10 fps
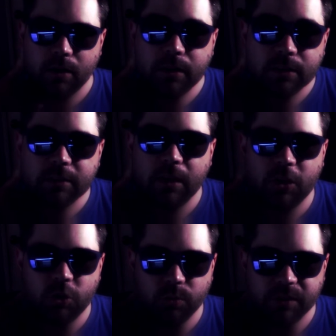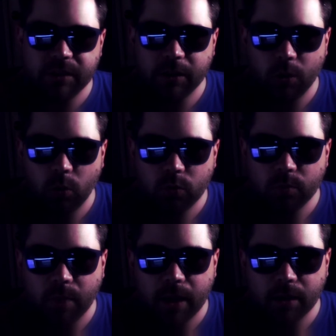inside, you will see an old
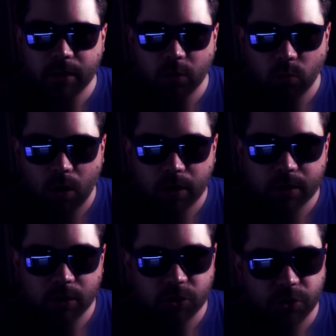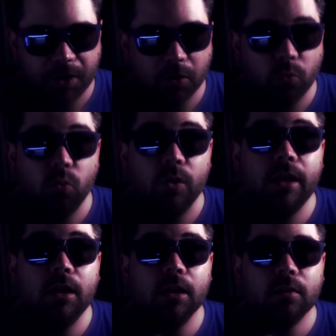man in a rocking chair
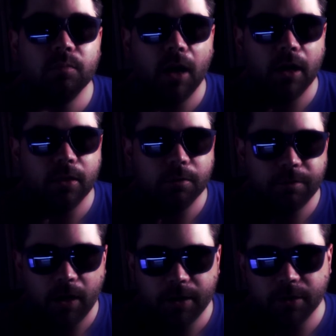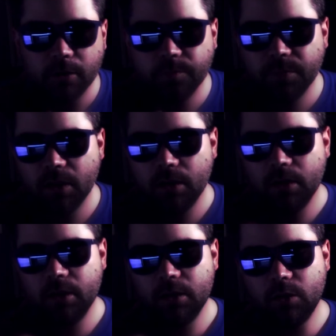reading by the fire.
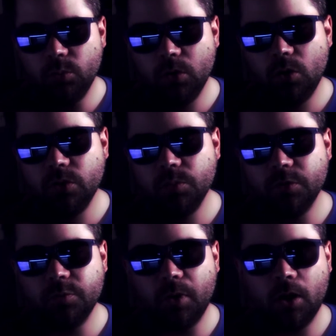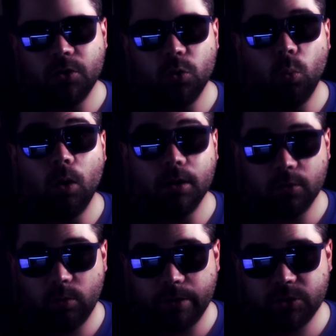He will only respond to one
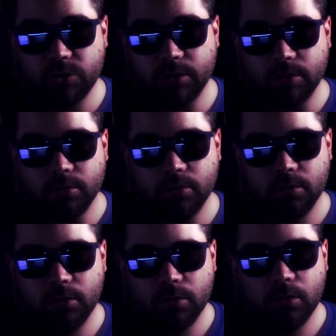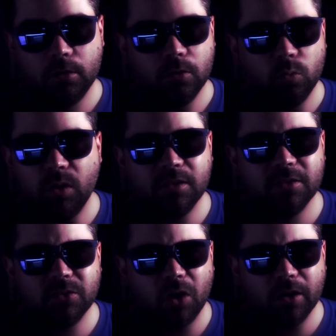question What
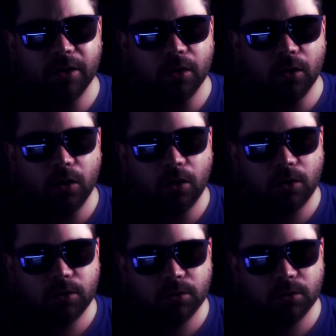started it all?